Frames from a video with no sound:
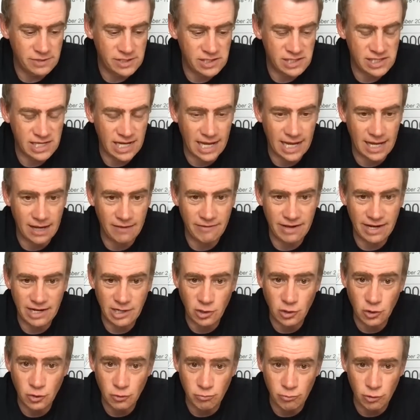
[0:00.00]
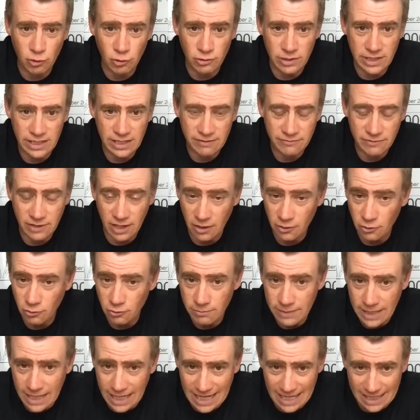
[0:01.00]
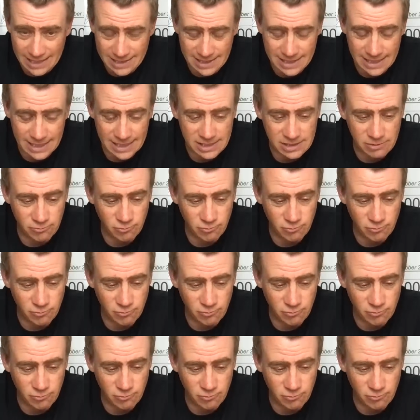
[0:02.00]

Say I've had a good morning. I've done all my elastics.